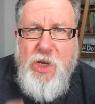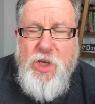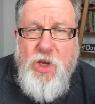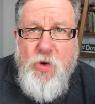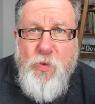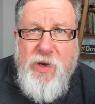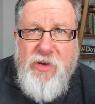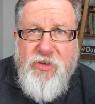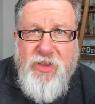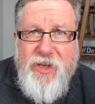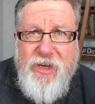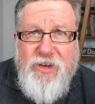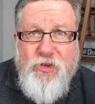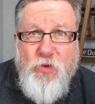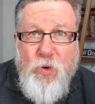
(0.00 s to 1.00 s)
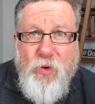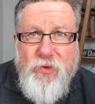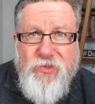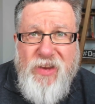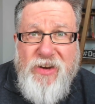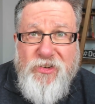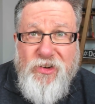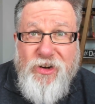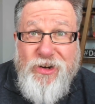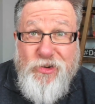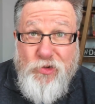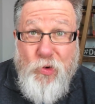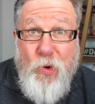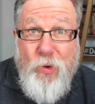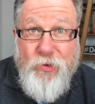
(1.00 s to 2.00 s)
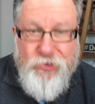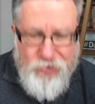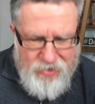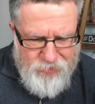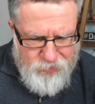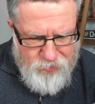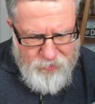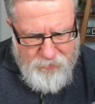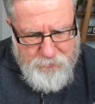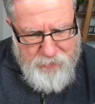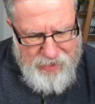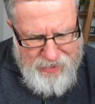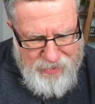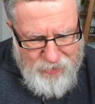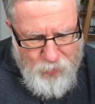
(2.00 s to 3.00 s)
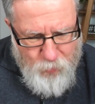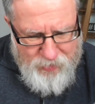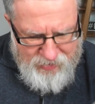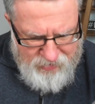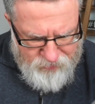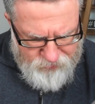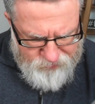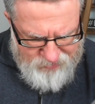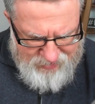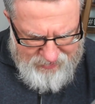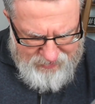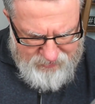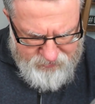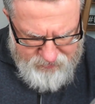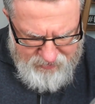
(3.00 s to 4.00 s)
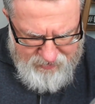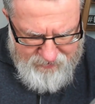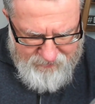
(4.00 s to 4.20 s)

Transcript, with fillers: You reach the Control Center Control Center by going into Settings,